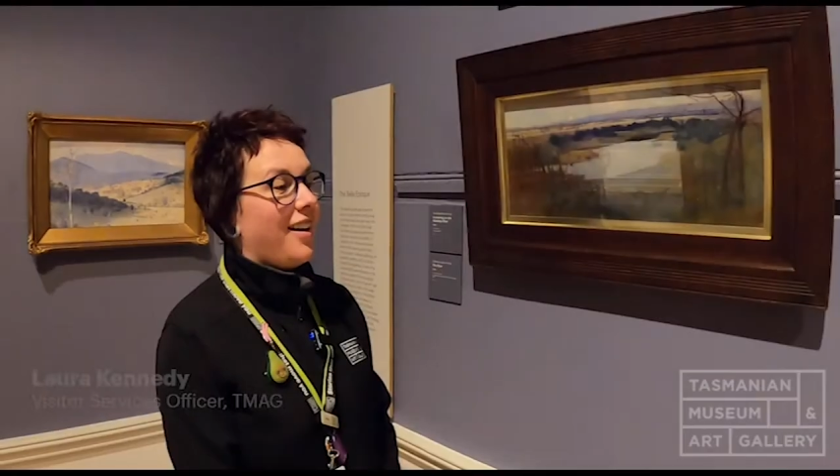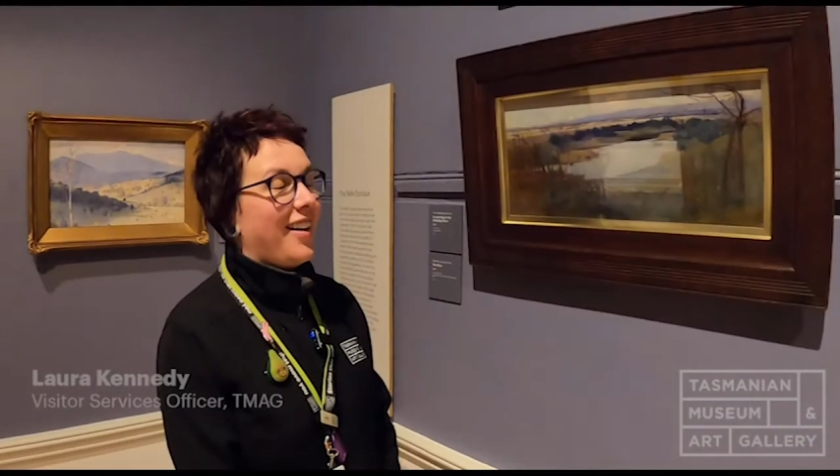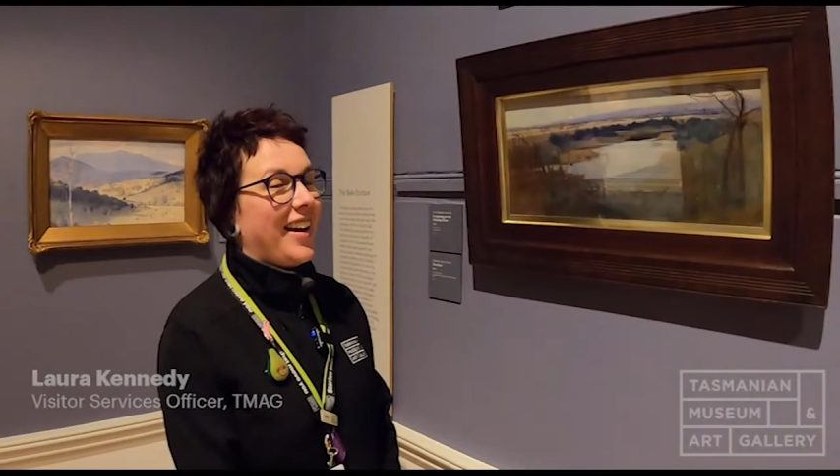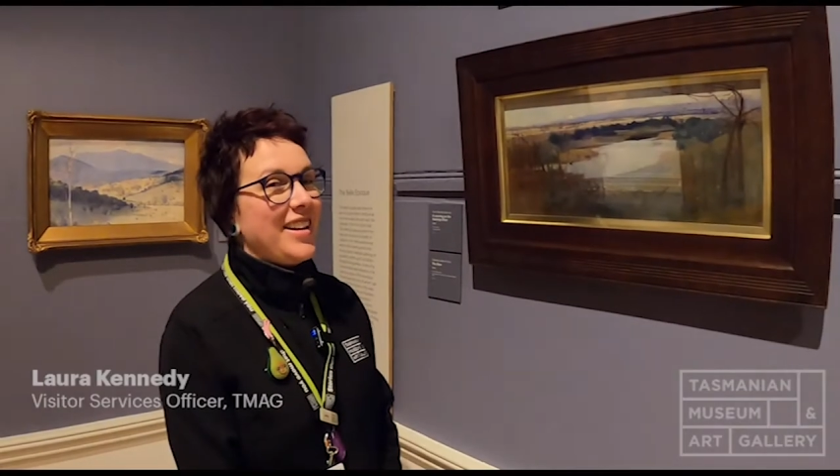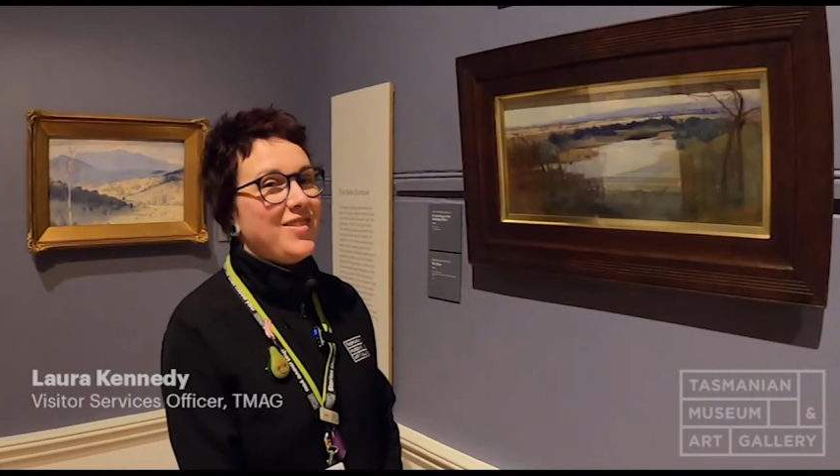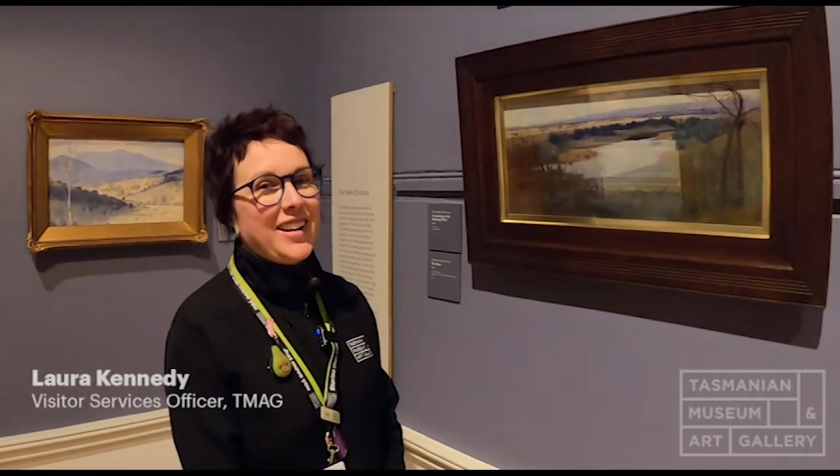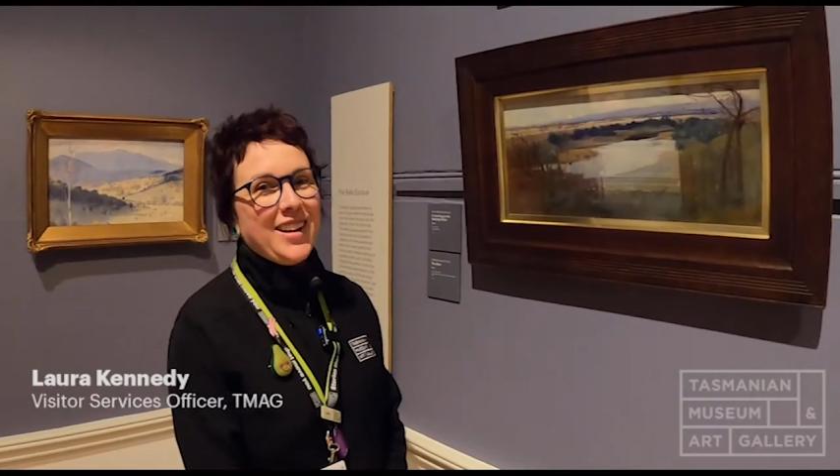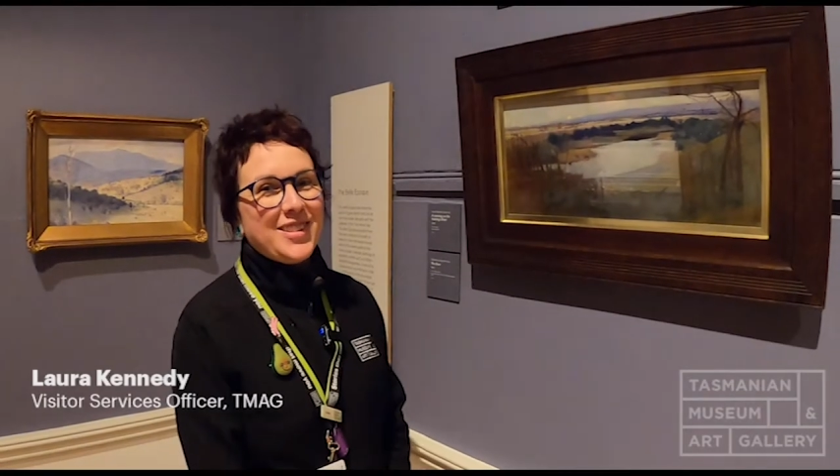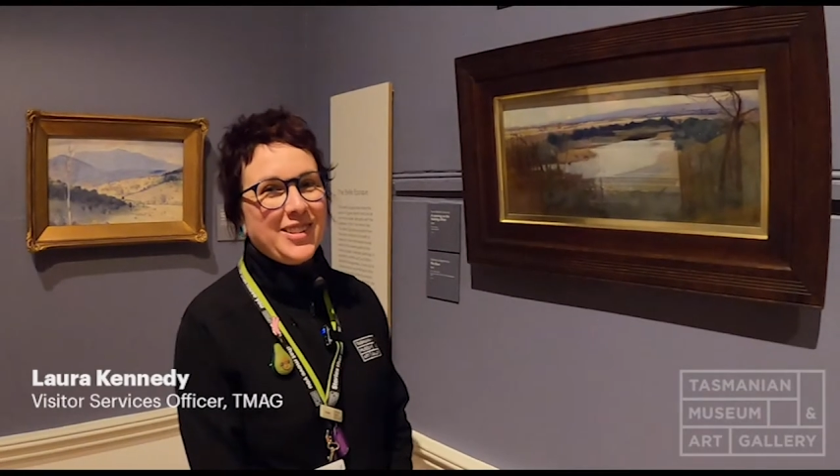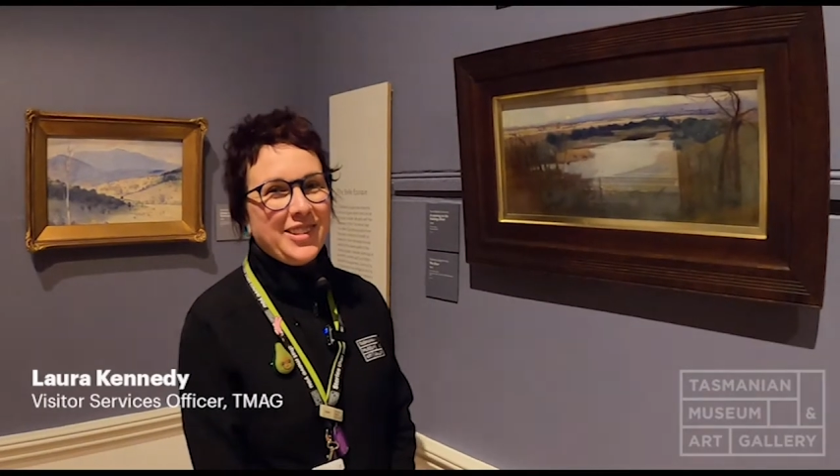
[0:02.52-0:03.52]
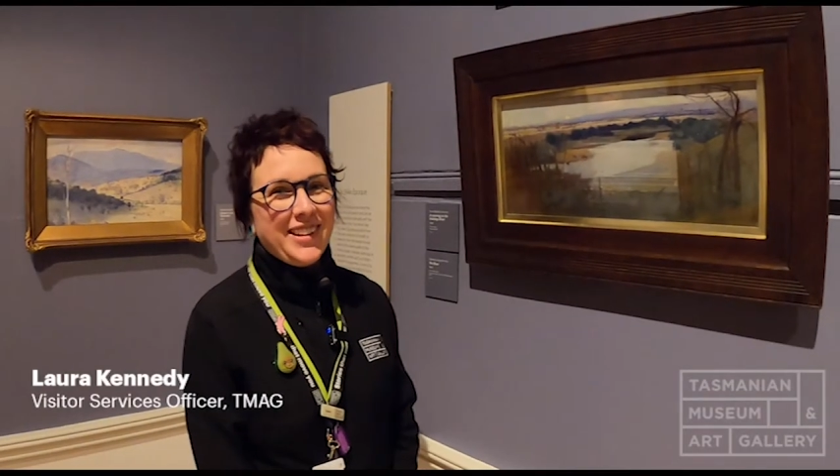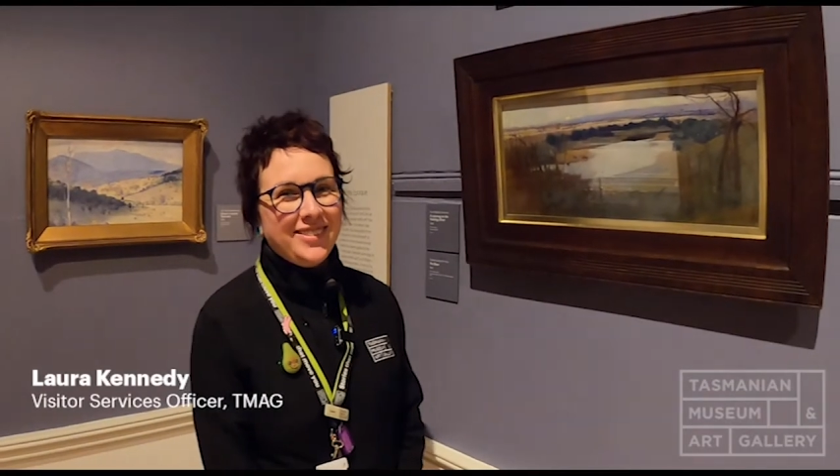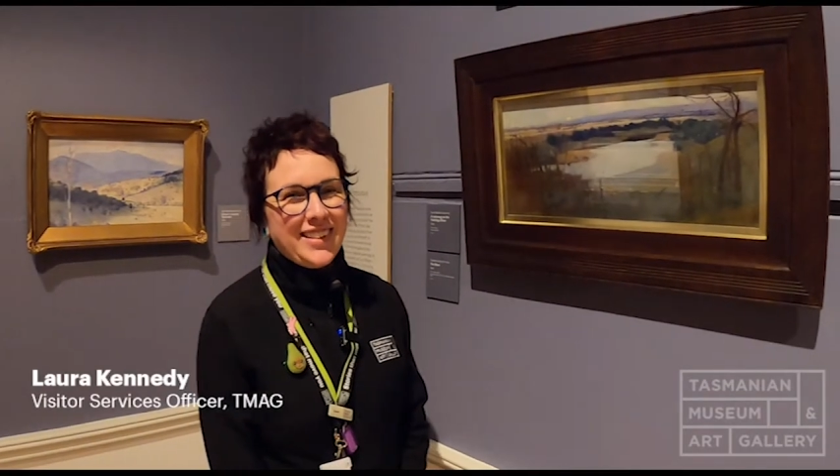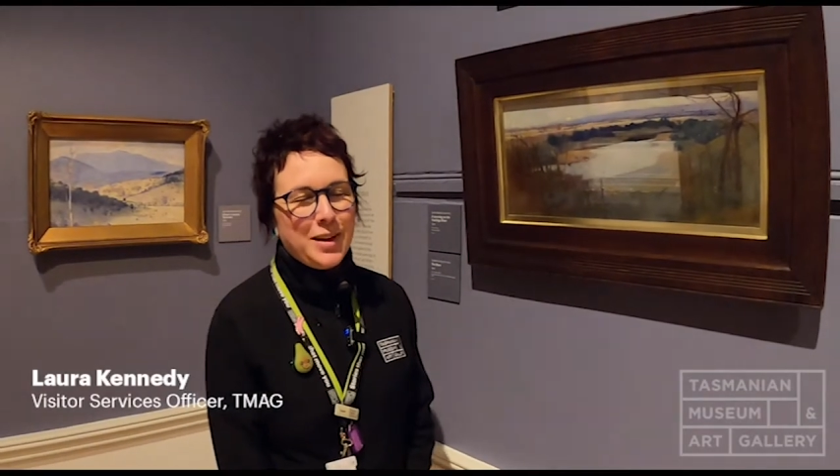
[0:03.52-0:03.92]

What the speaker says: Hi, my name's Laura,